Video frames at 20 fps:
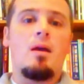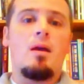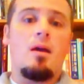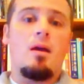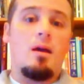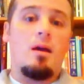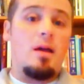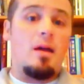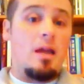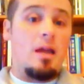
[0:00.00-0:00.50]

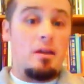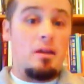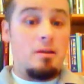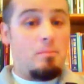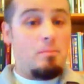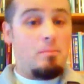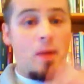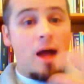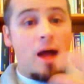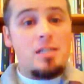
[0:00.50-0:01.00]
And
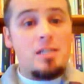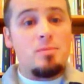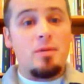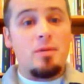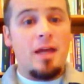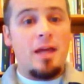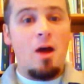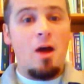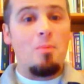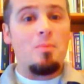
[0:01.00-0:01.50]

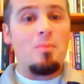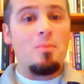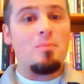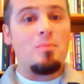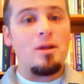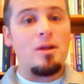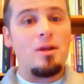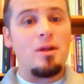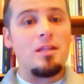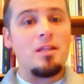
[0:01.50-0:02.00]
possibly help
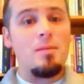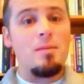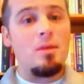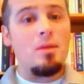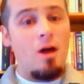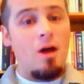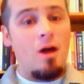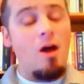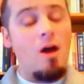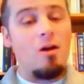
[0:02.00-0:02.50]
bring them
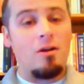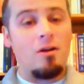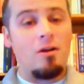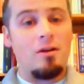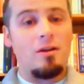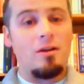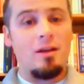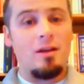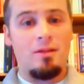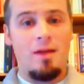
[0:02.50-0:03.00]
along